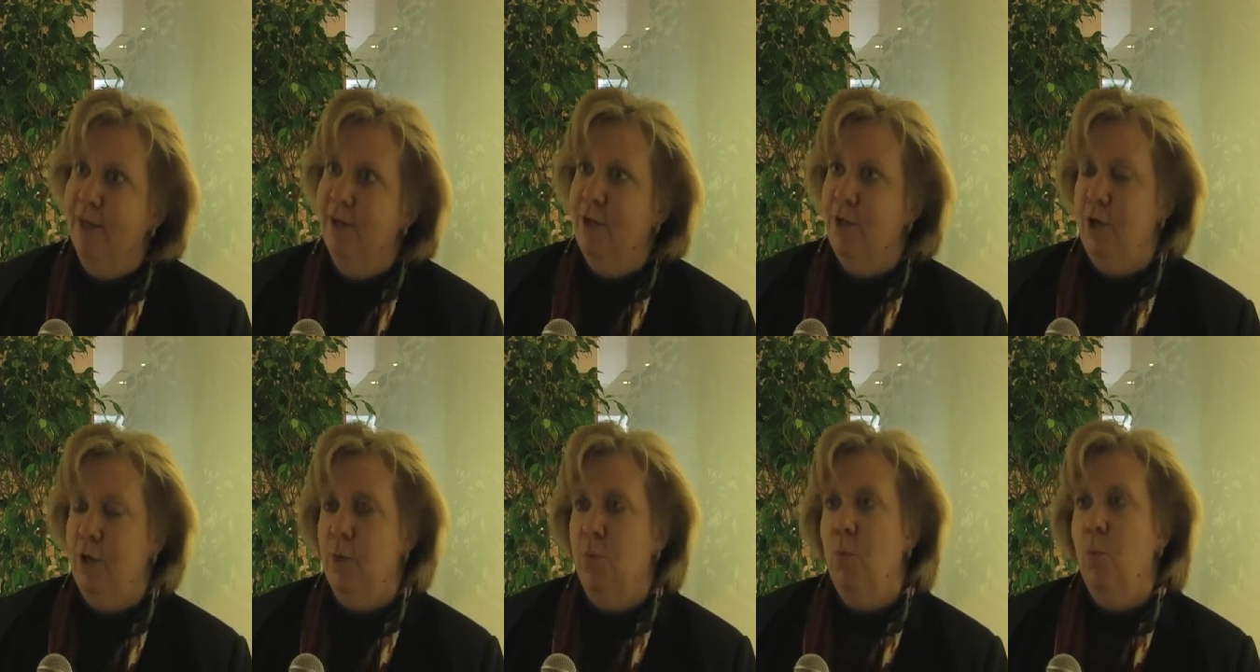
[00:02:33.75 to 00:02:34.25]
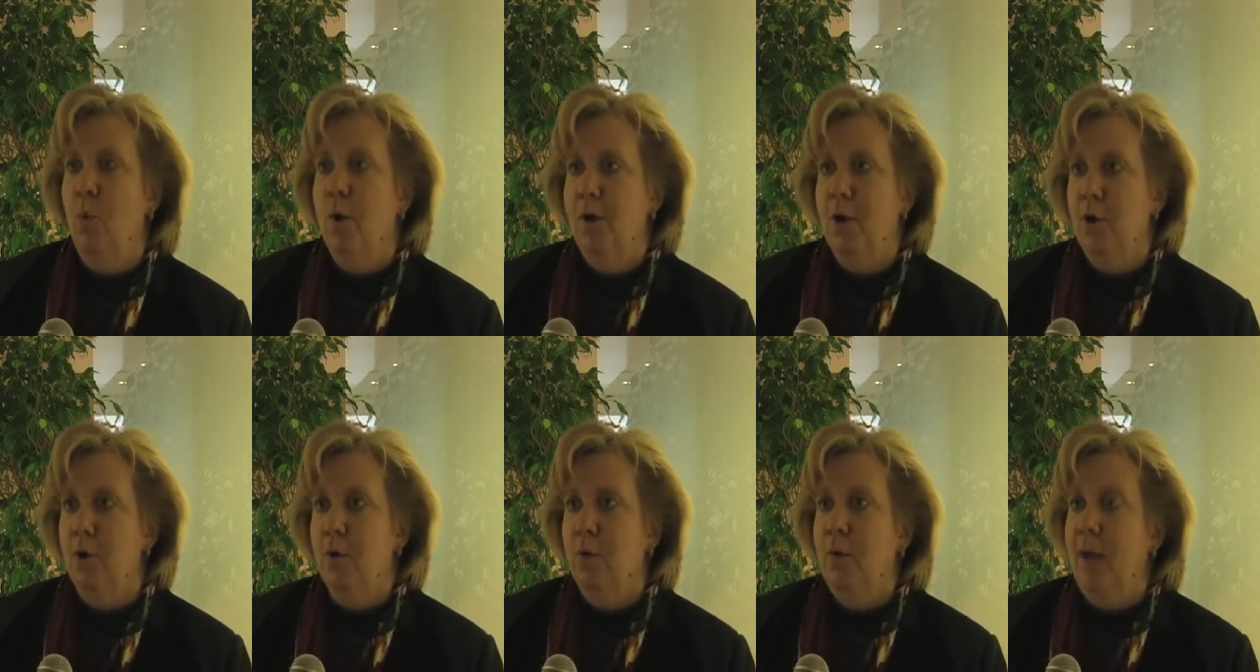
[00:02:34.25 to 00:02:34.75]

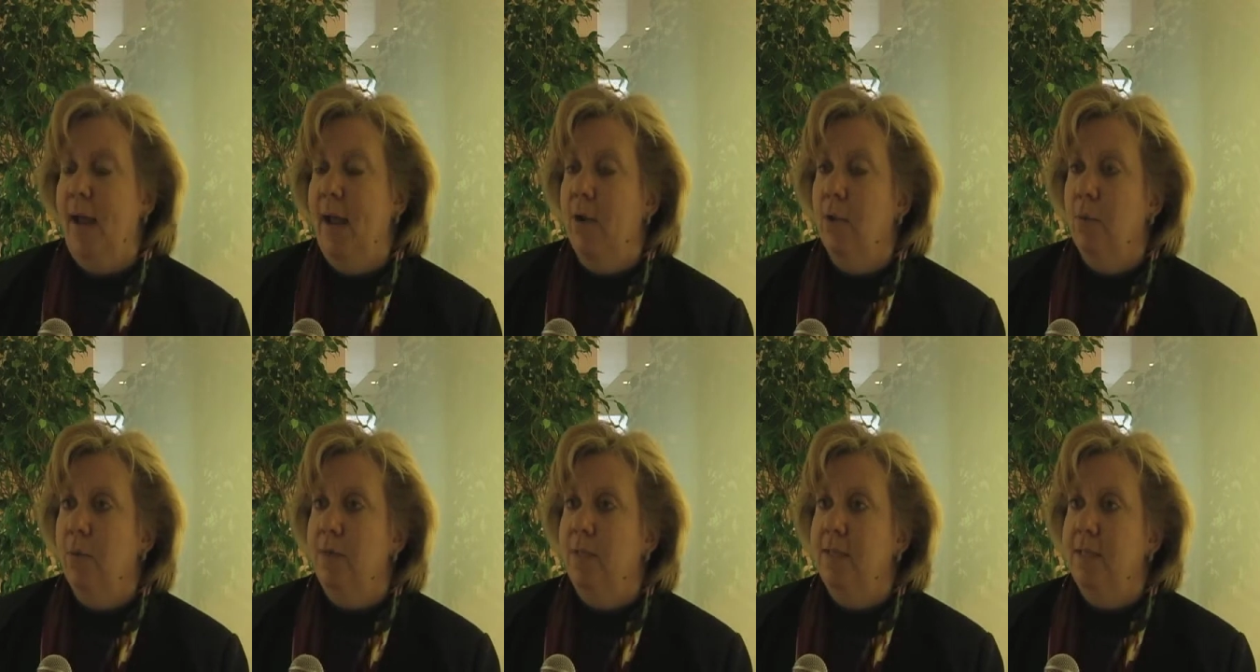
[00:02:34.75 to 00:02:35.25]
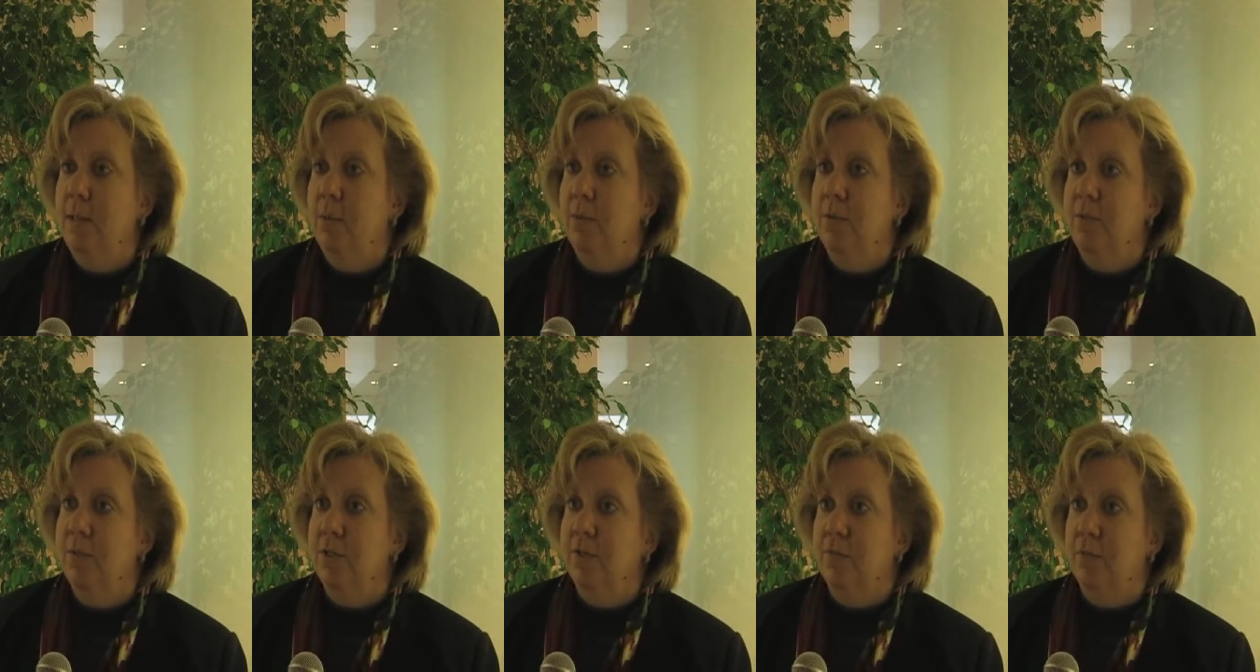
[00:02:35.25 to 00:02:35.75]
how do we deal with
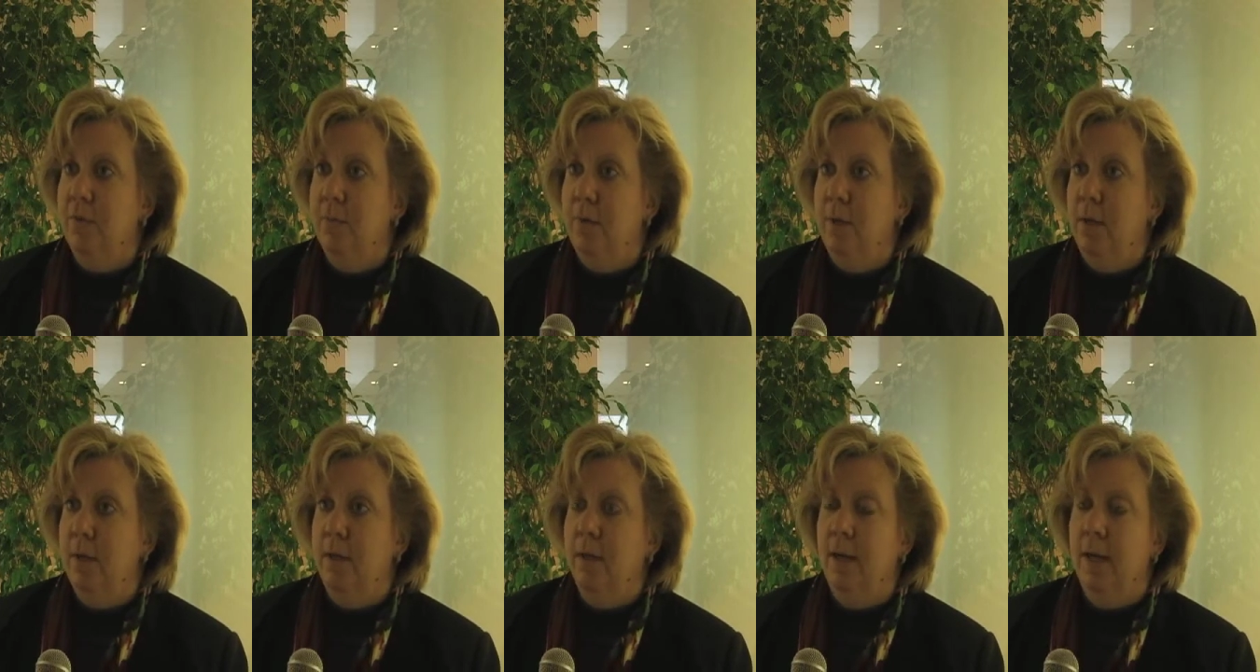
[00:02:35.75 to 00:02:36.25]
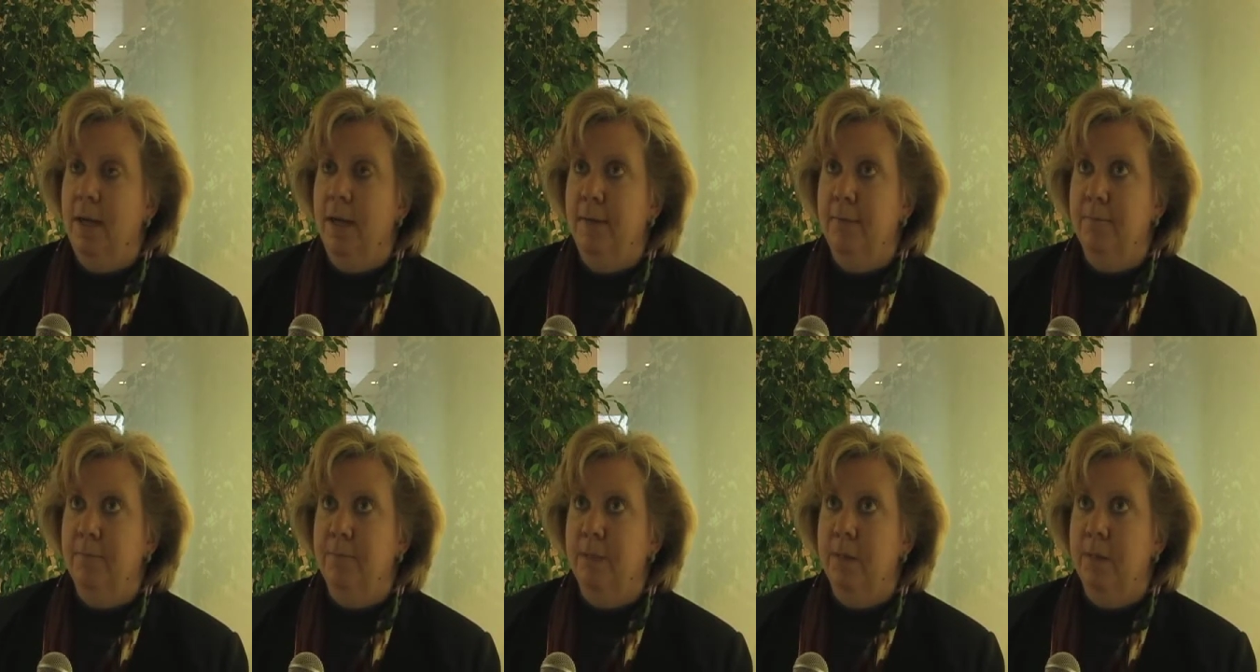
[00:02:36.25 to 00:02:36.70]
this from a